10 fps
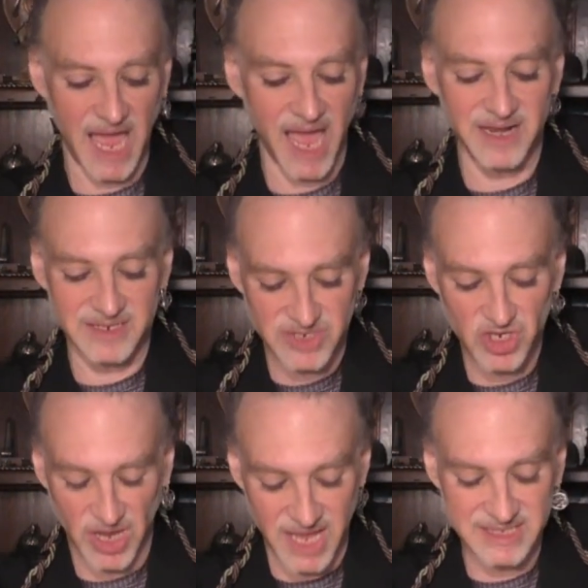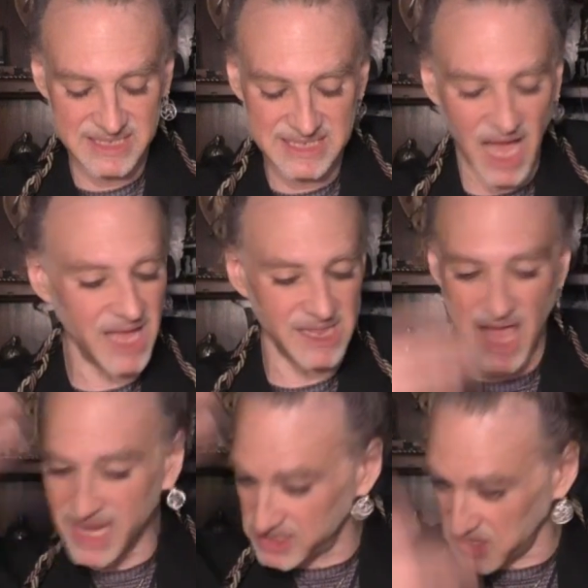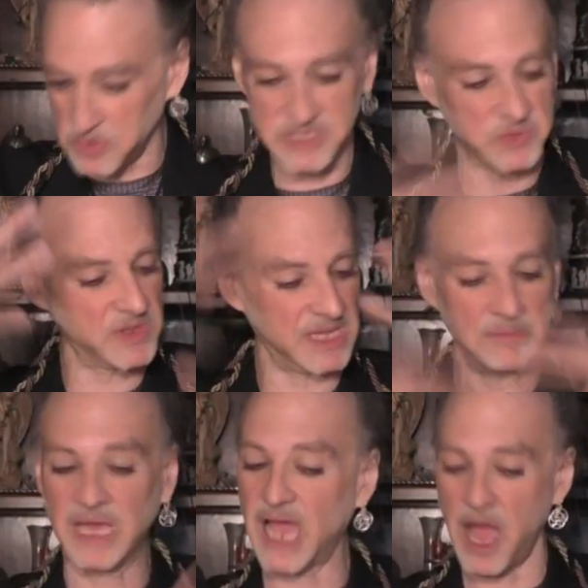And inside, light is always within me.